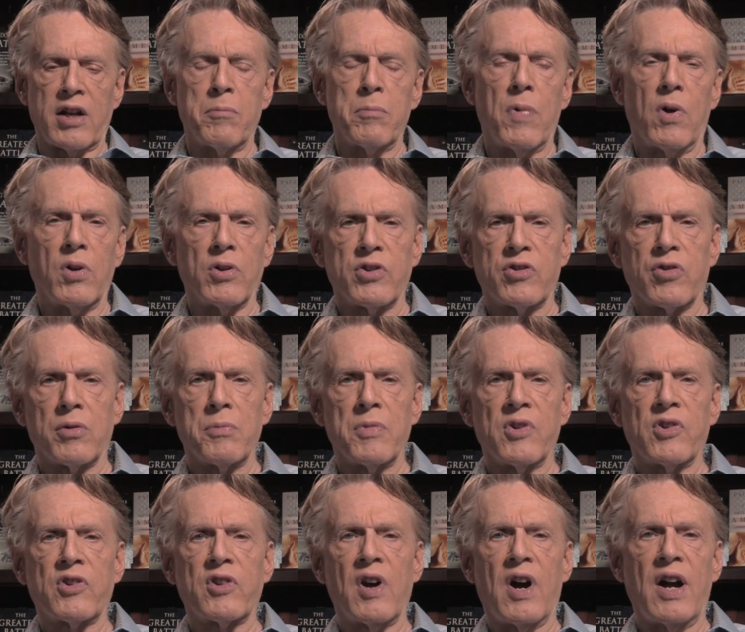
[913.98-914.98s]
bolts from the
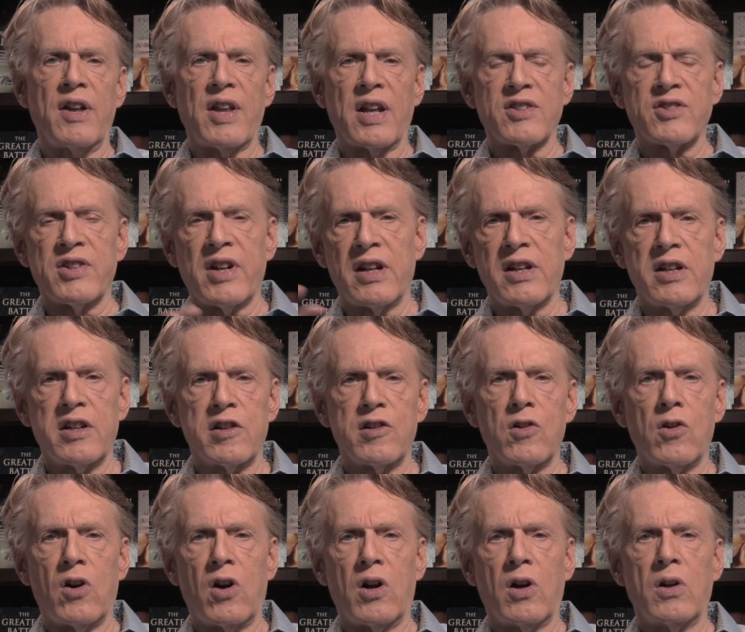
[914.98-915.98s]
sky. That's not it at
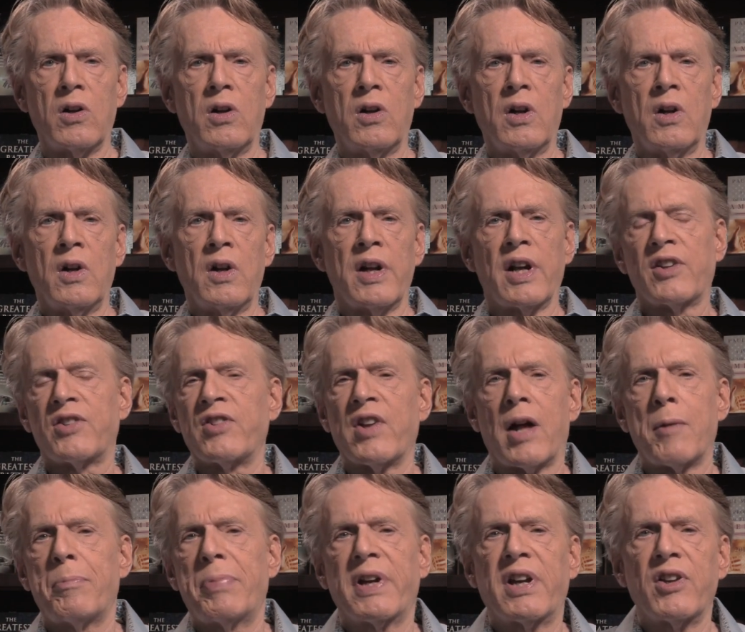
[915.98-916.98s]
all. It's
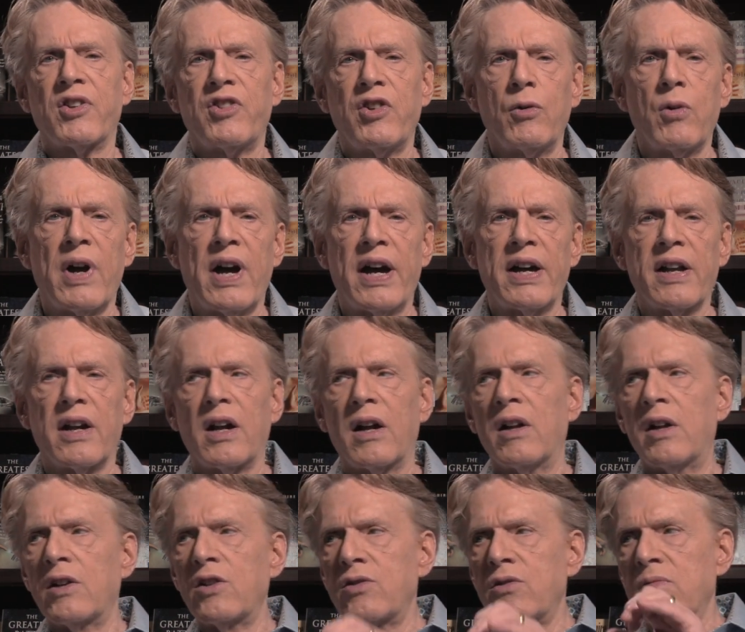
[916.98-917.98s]
not because you had
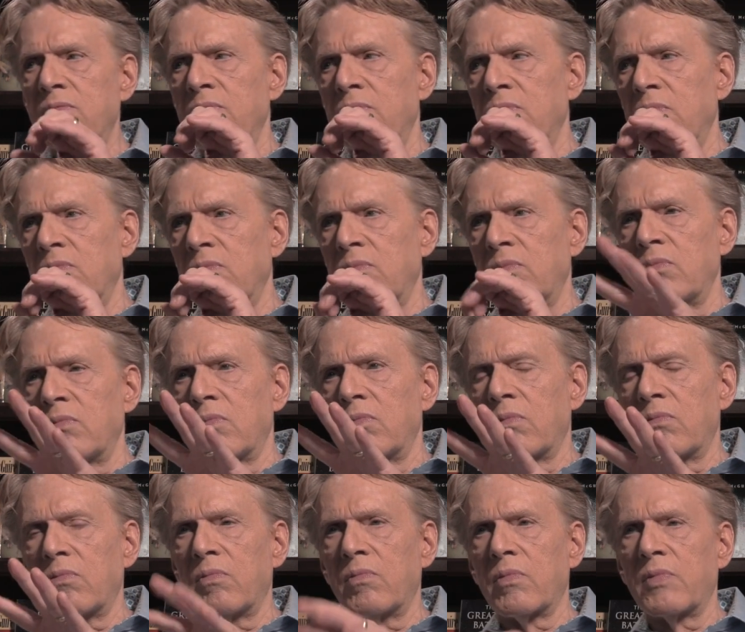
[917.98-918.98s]
a
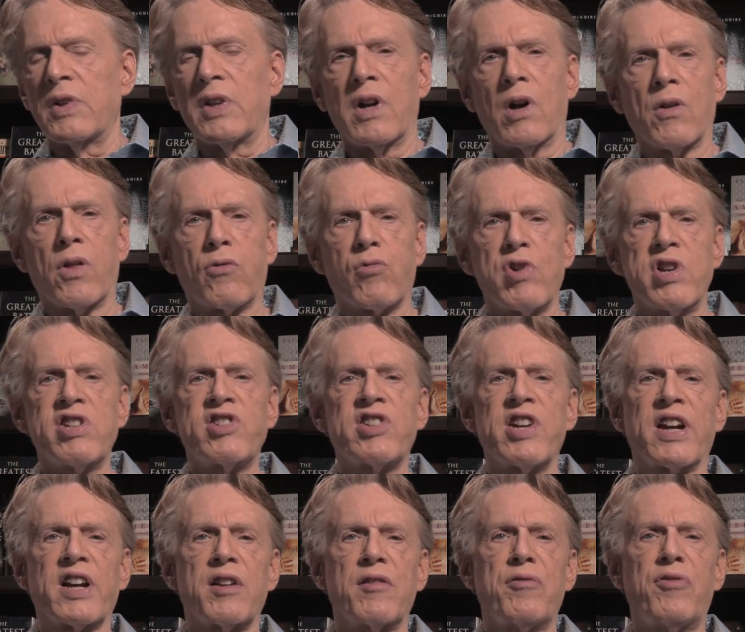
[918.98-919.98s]

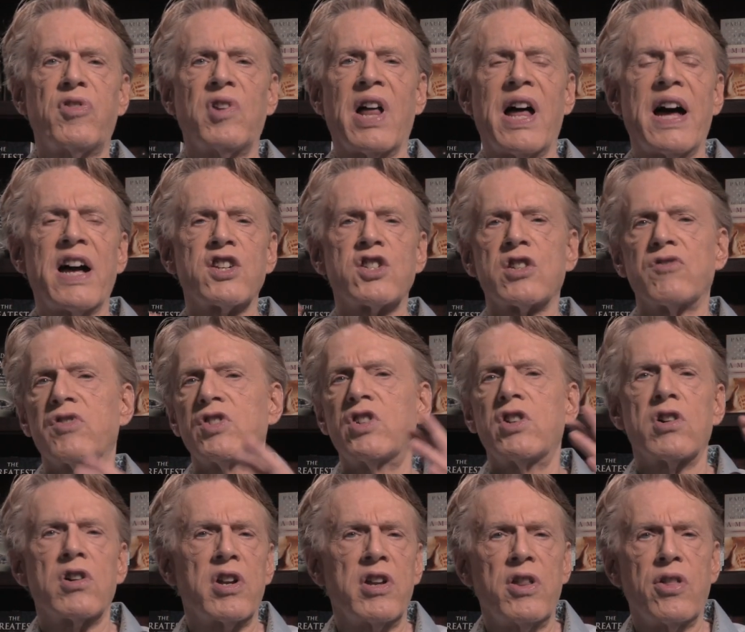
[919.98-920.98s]
3-second flash of a
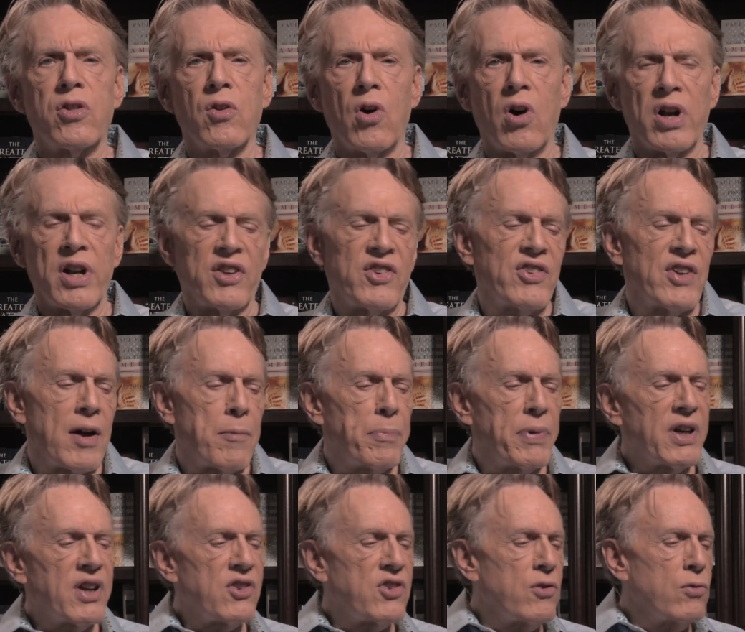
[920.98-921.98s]
dirty thought. It's not
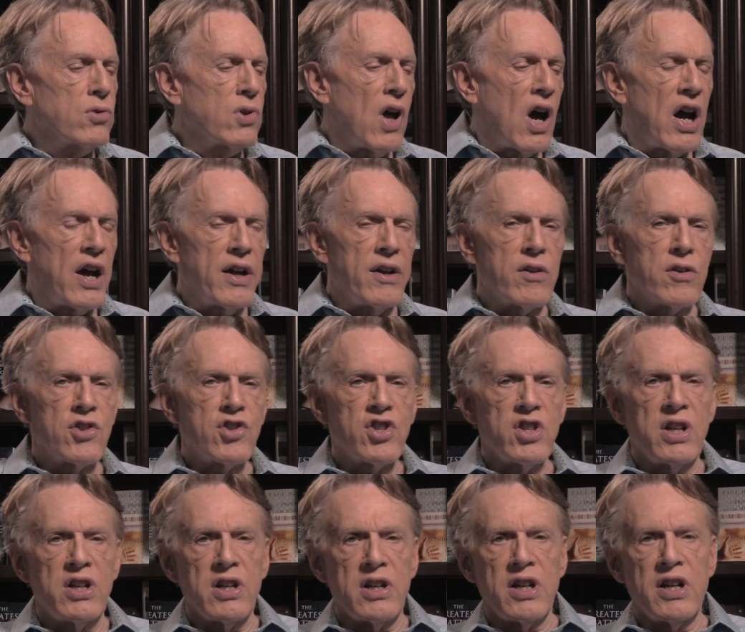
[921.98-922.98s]
because you lied or
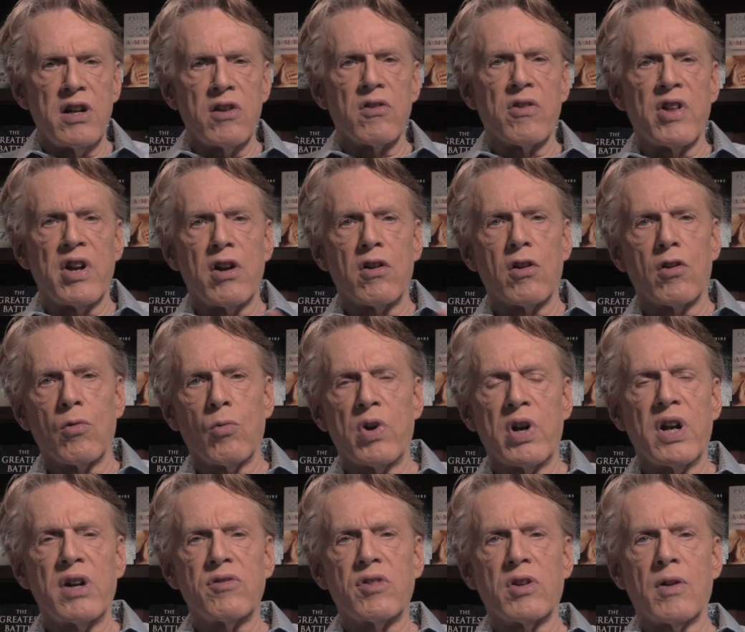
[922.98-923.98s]
cheated here, there, or
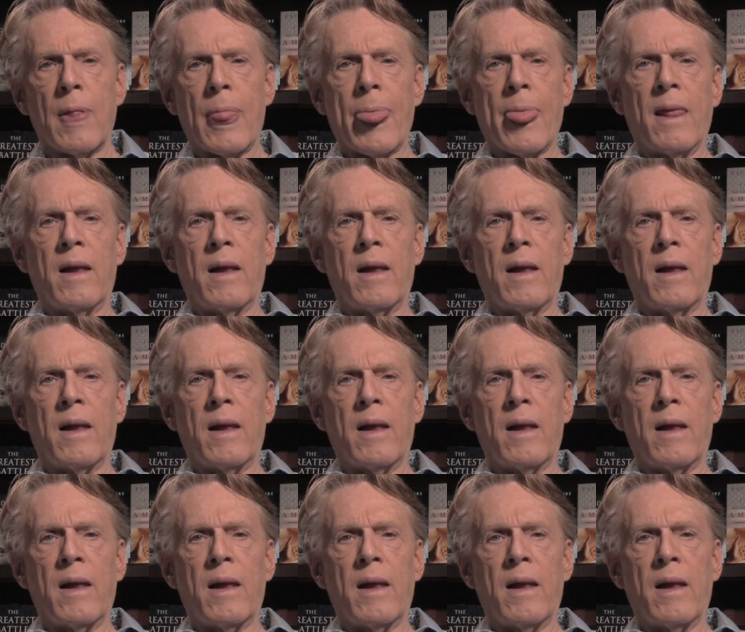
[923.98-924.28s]
whatever.